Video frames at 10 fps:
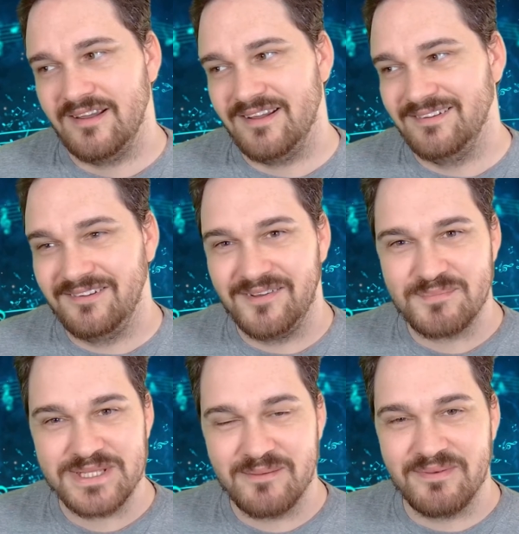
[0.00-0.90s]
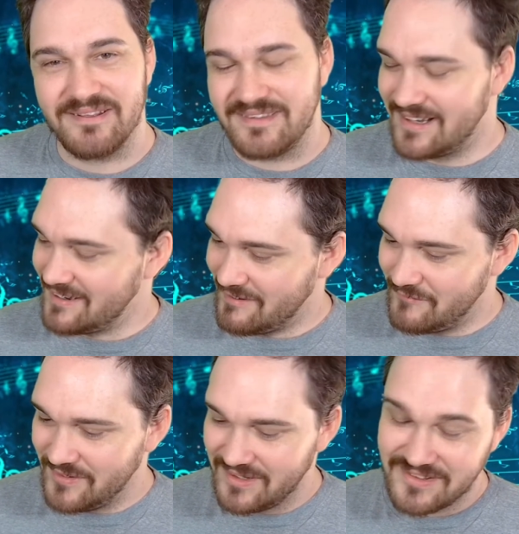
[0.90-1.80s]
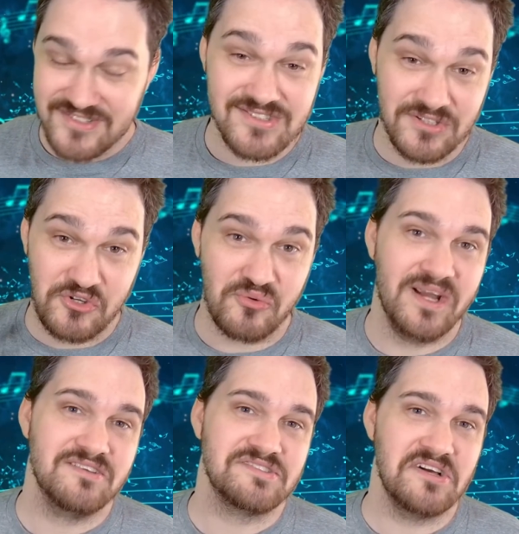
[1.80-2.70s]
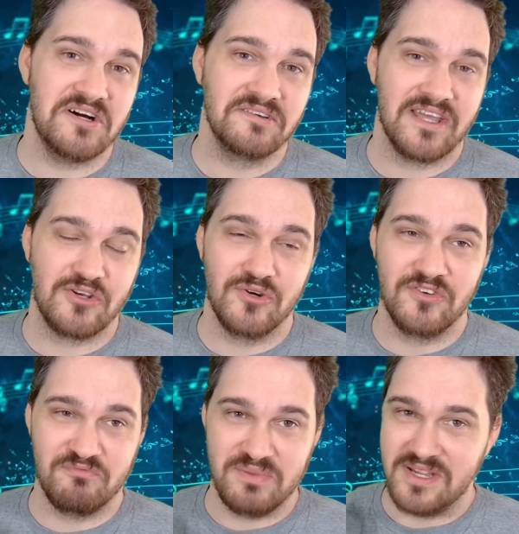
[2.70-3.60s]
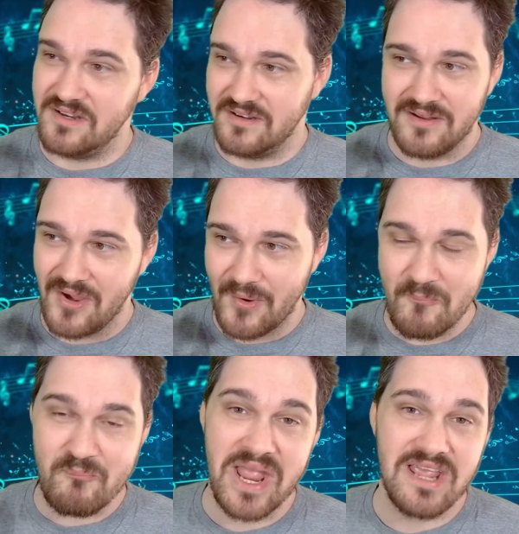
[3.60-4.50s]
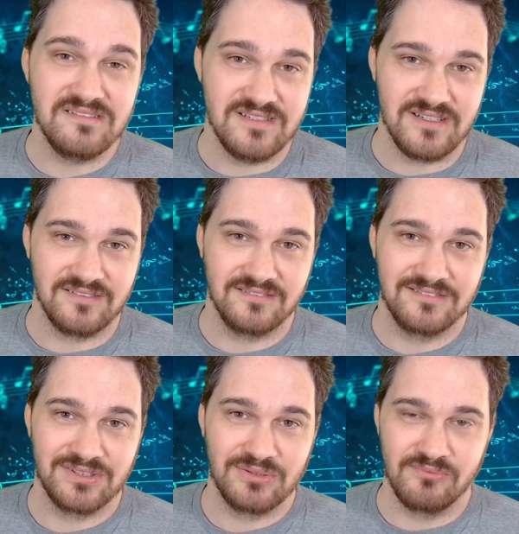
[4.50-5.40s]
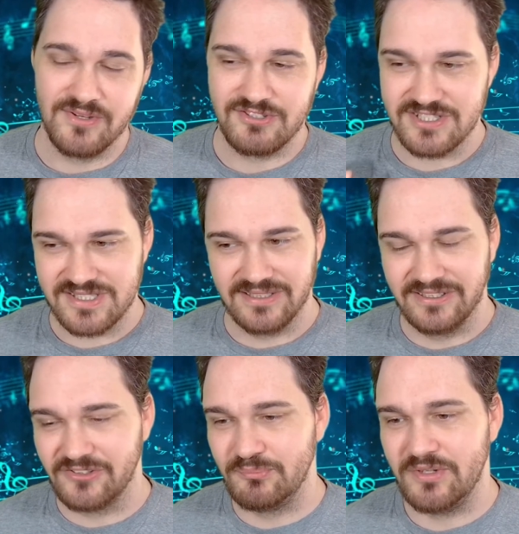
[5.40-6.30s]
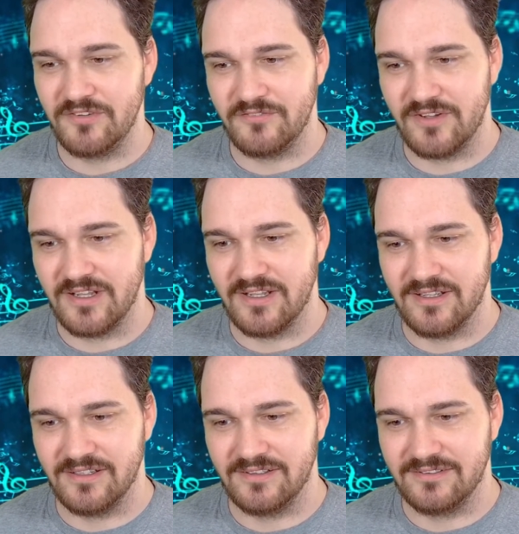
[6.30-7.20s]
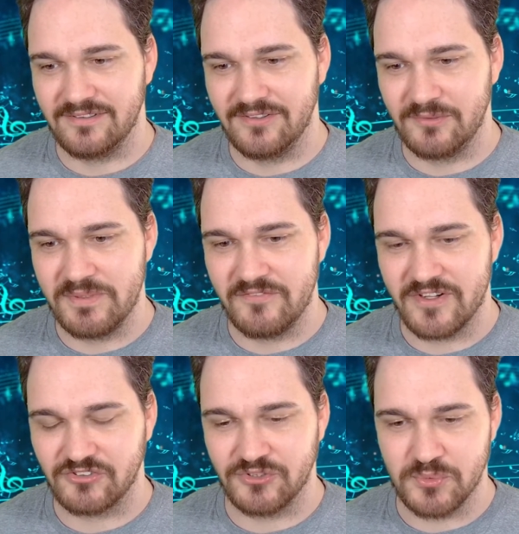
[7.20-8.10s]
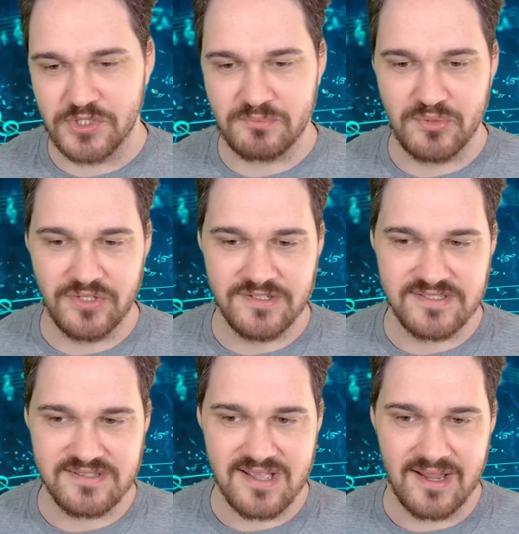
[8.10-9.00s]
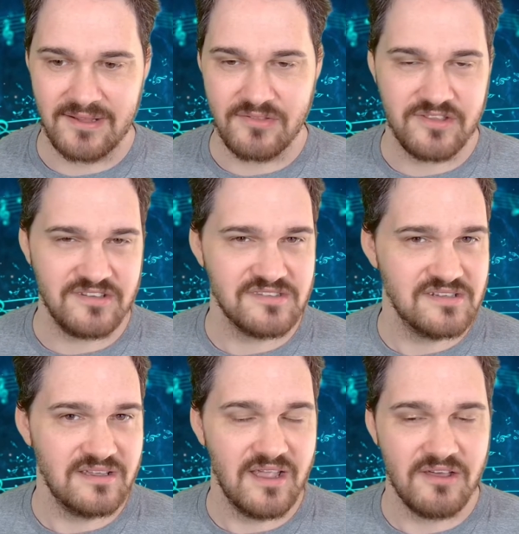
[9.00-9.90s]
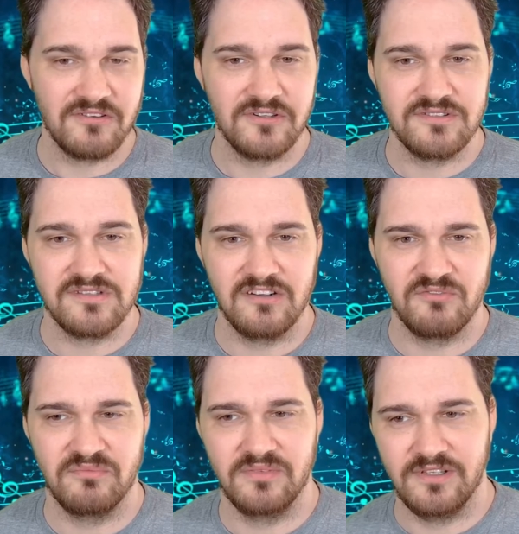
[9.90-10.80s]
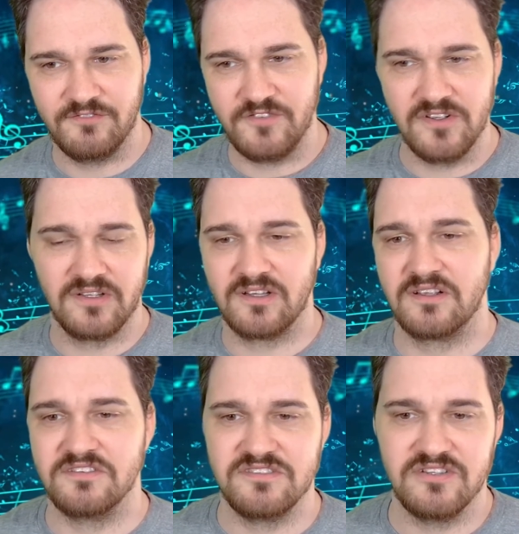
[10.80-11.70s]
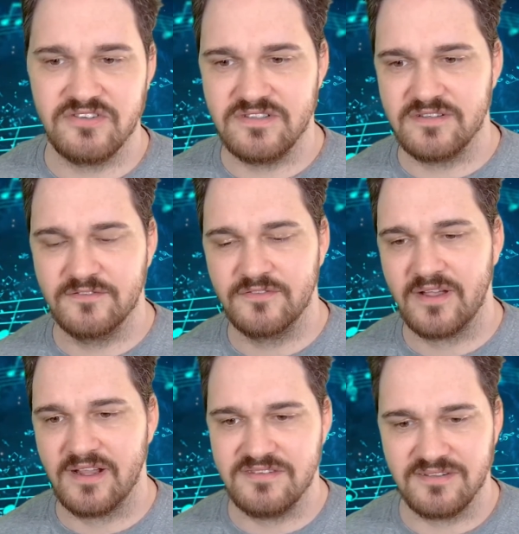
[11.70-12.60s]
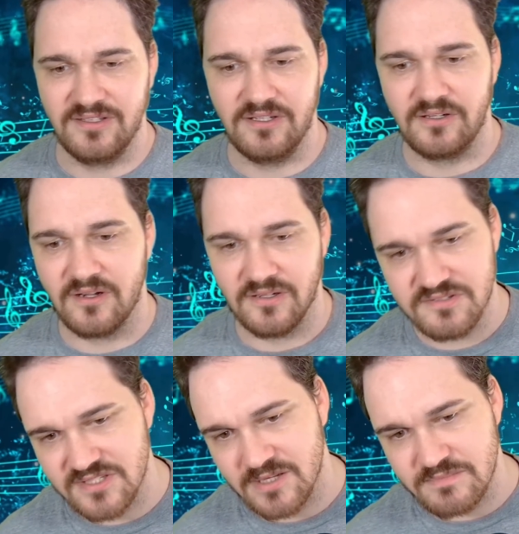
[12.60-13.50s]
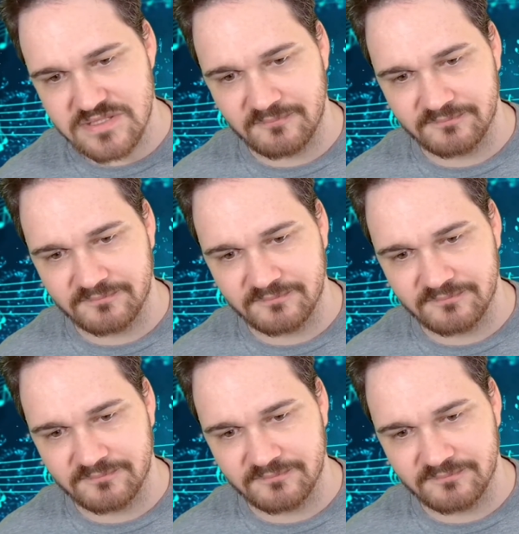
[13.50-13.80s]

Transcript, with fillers: a little upset about that. I feel like this is a great song that could have been amazing with just a little bit of extra work put into tying things together instead of it feeling like a series of isolated concepts.